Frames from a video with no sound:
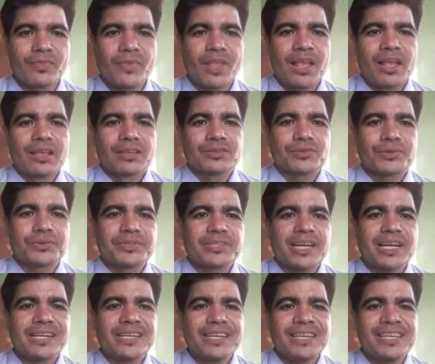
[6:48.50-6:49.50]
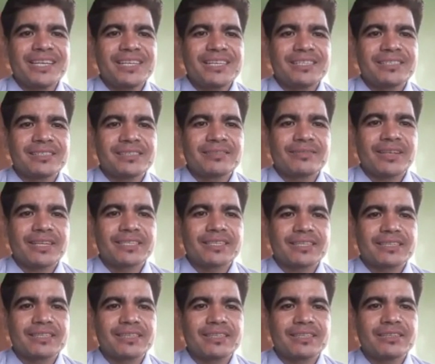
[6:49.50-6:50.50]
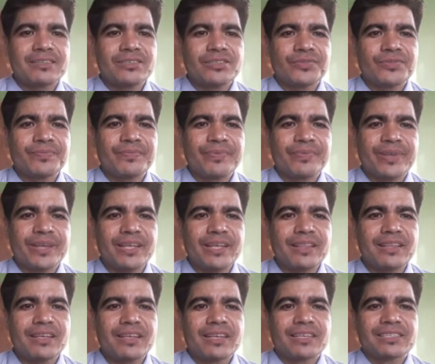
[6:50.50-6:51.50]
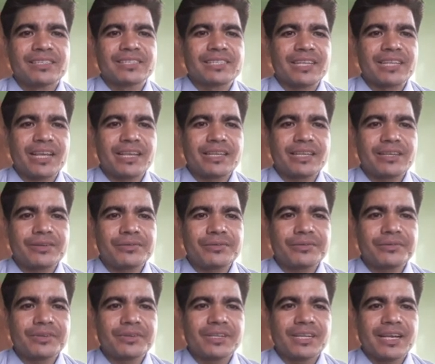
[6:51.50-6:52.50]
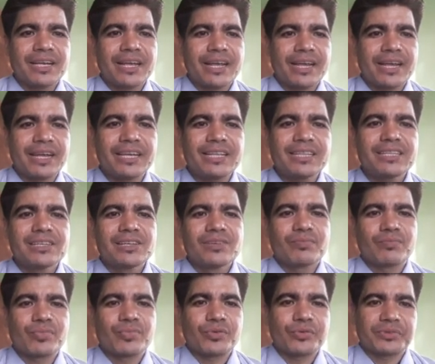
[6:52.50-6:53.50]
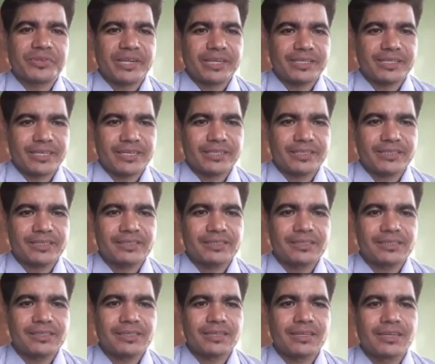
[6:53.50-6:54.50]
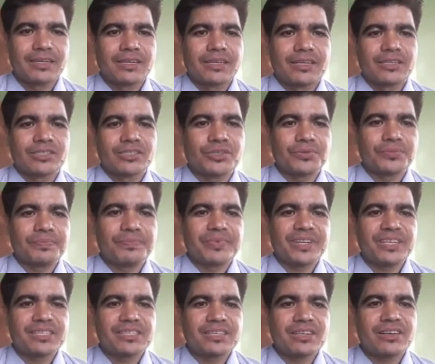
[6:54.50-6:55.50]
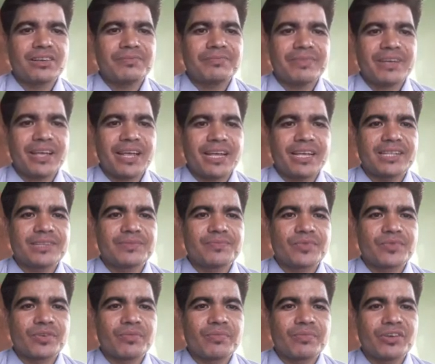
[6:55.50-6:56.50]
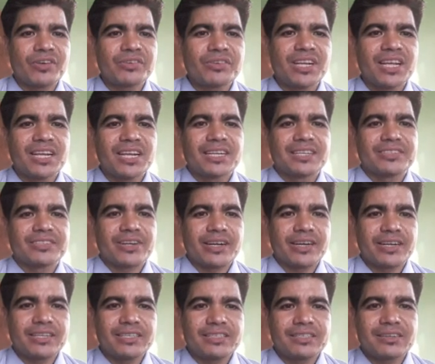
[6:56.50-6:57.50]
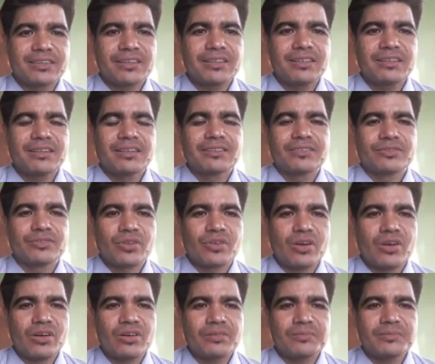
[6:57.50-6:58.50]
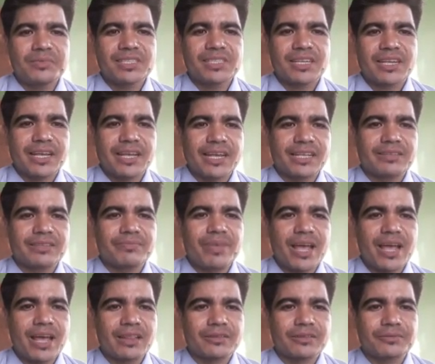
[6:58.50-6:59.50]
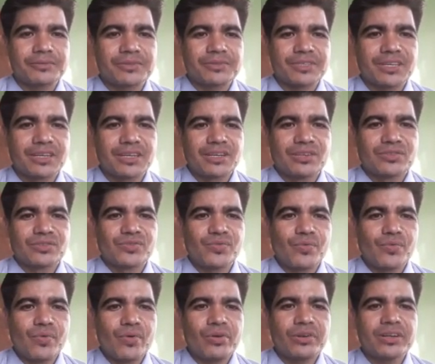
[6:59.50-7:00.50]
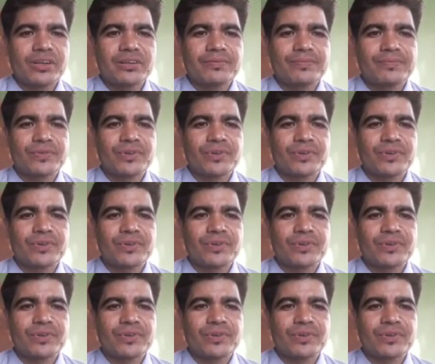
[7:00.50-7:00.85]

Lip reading: Society is necessary to feel secure and protected, to preserve and promote tradition, norms, and values, to work for